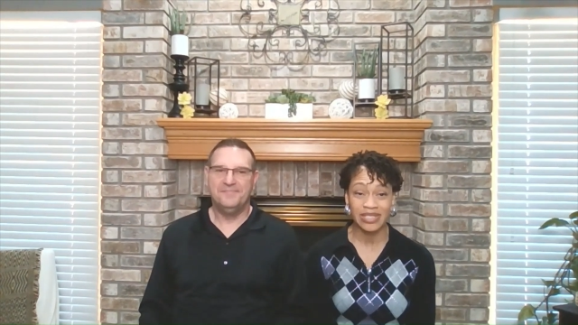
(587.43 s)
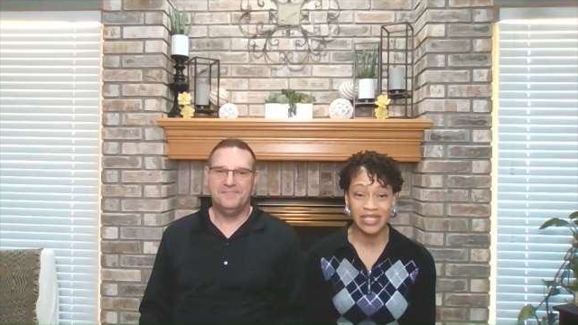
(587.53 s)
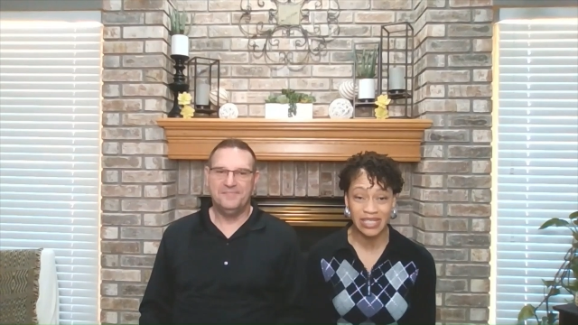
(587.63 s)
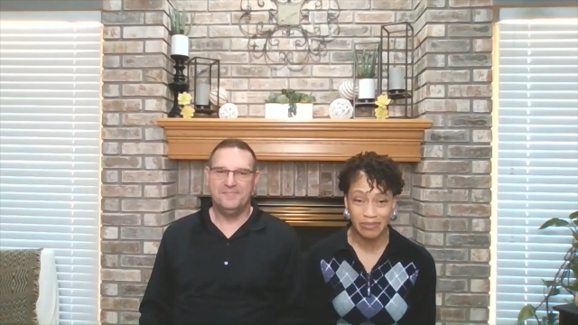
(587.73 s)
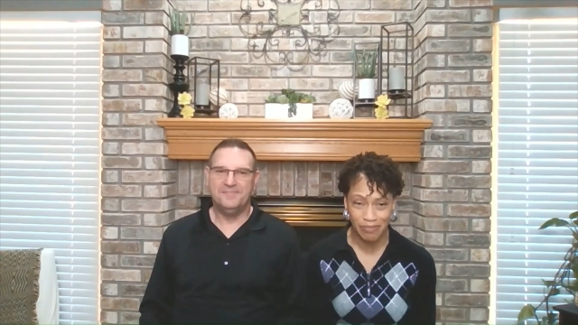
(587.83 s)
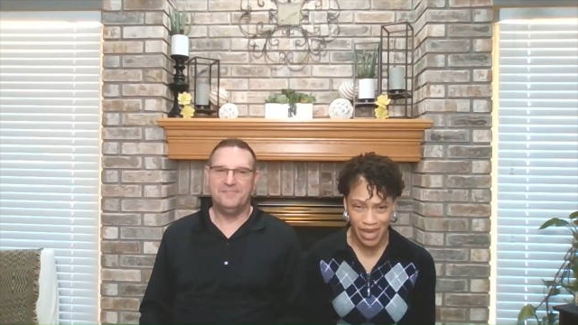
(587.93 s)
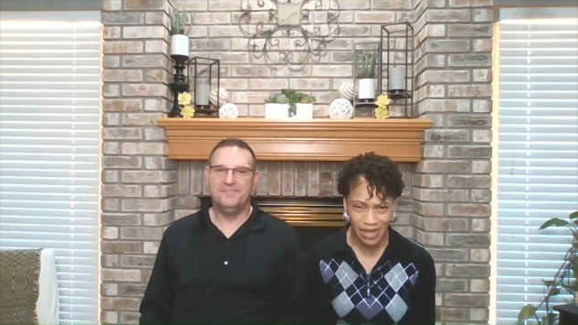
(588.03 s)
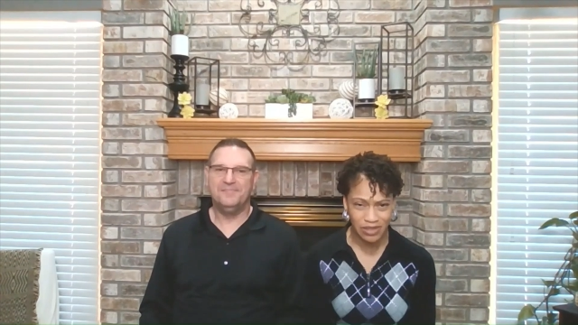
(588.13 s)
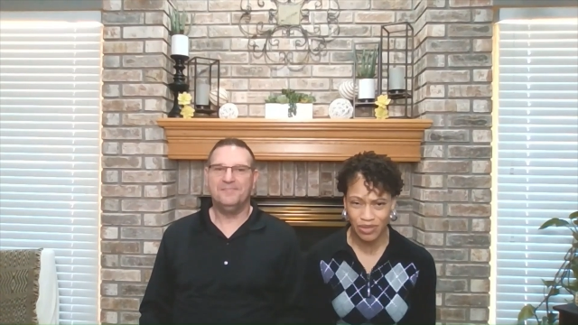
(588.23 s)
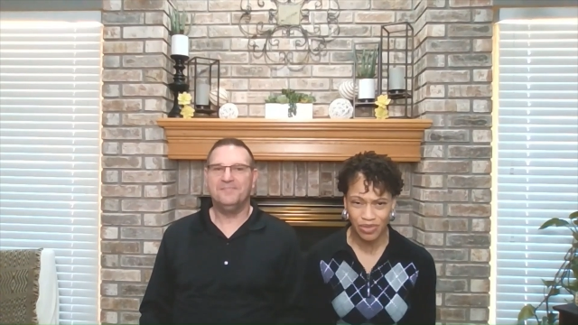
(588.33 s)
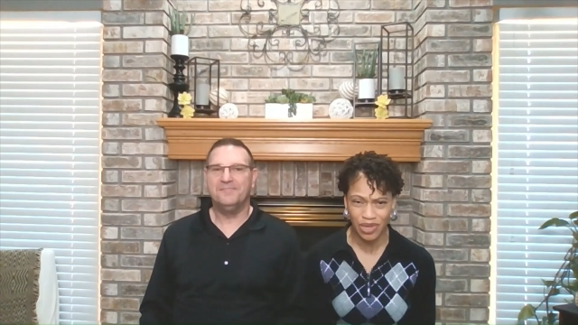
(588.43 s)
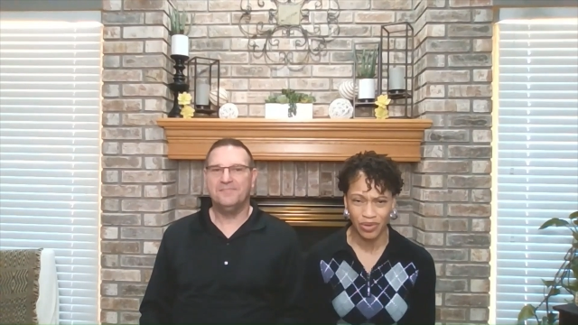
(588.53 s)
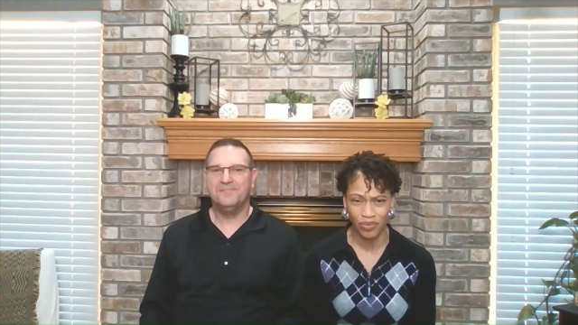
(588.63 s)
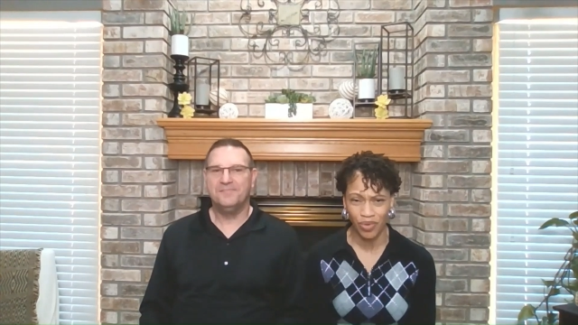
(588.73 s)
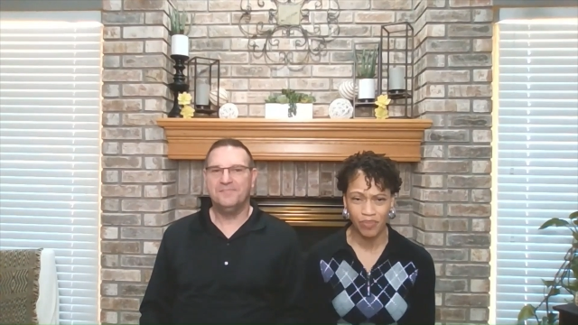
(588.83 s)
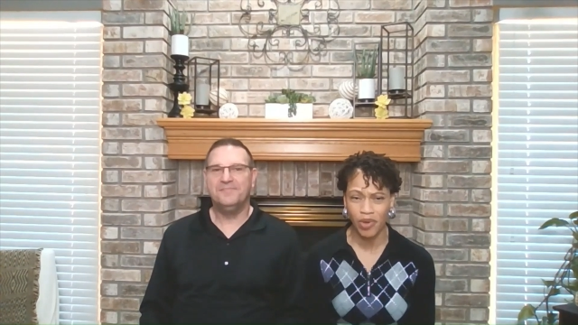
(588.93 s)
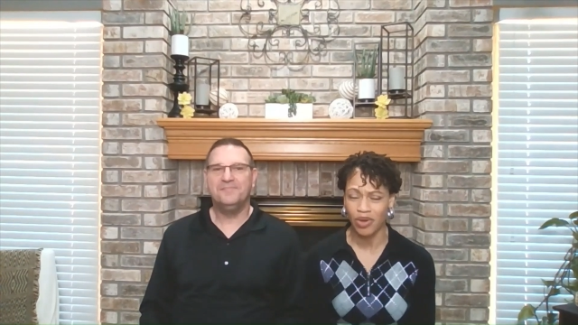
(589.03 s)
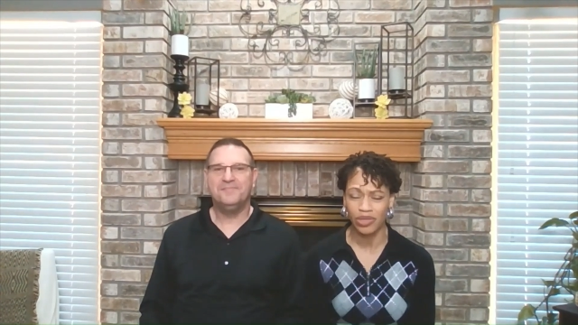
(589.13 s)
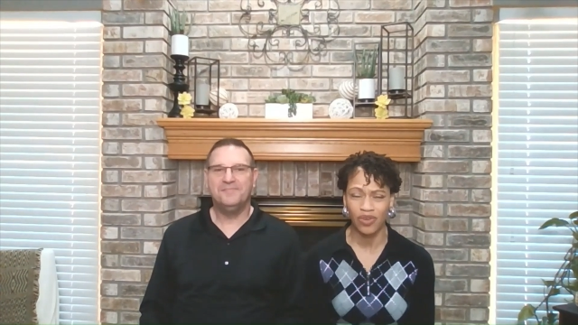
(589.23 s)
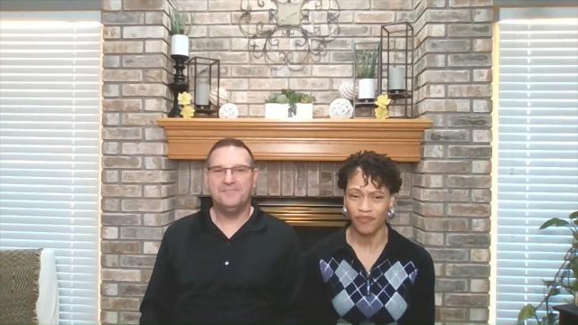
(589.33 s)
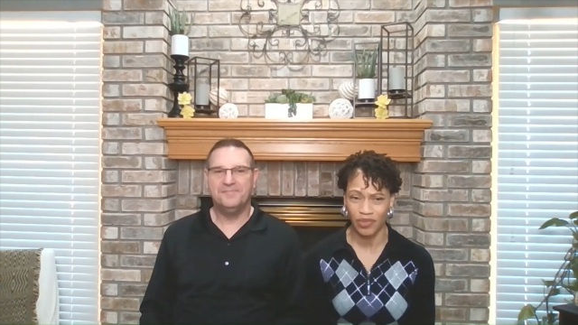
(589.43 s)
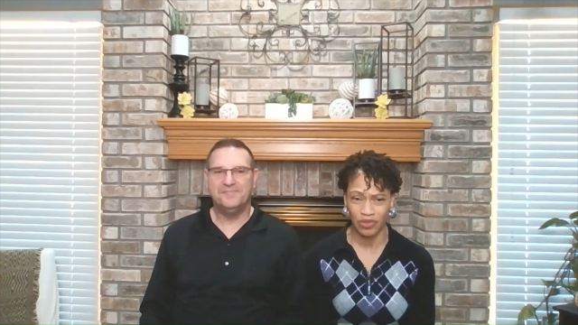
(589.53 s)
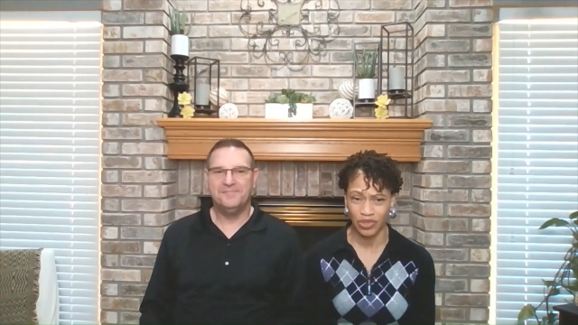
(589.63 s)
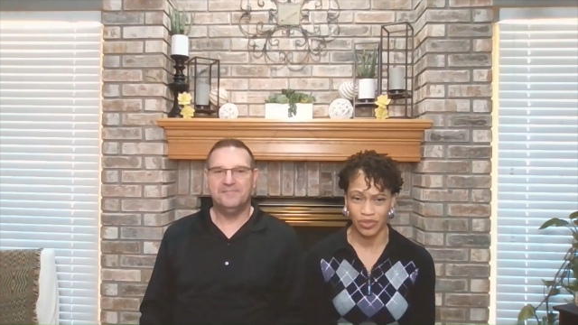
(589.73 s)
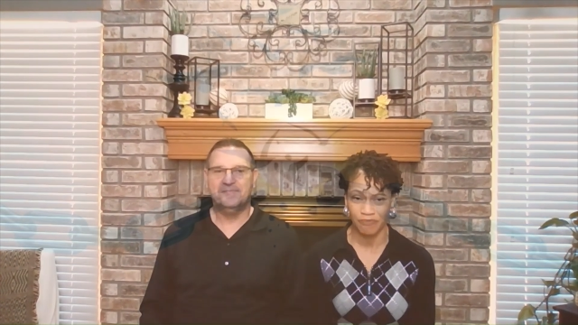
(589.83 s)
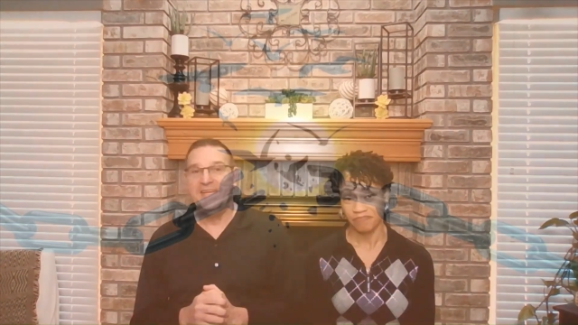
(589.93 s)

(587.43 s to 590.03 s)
Speaker 1: dismantle their grip on your future,